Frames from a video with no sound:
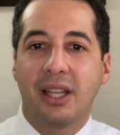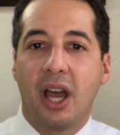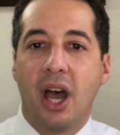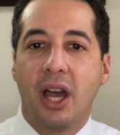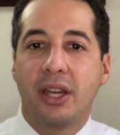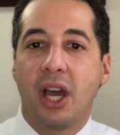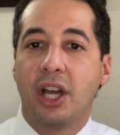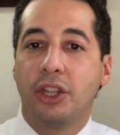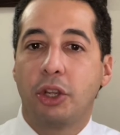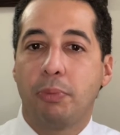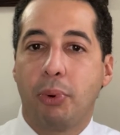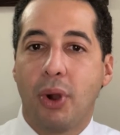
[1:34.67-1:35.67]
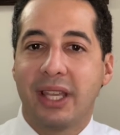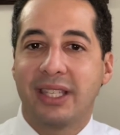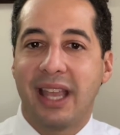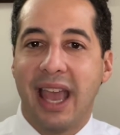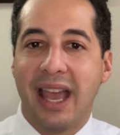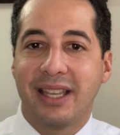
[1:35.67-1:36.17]
on underpriced
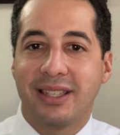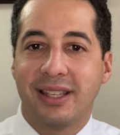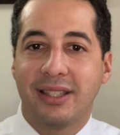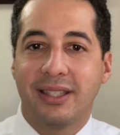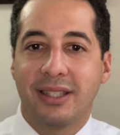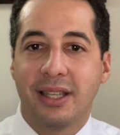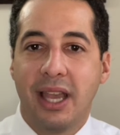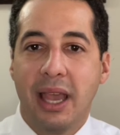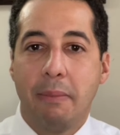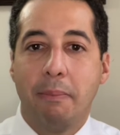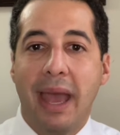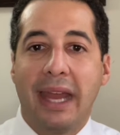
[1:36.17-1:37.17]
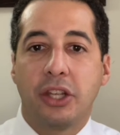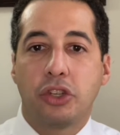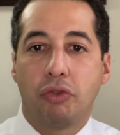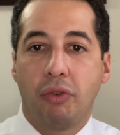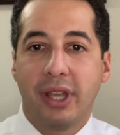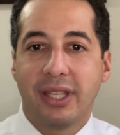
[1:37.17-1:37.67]
assets, manage
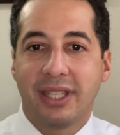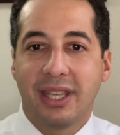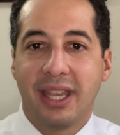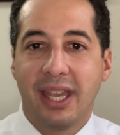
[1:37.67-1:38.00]
risk,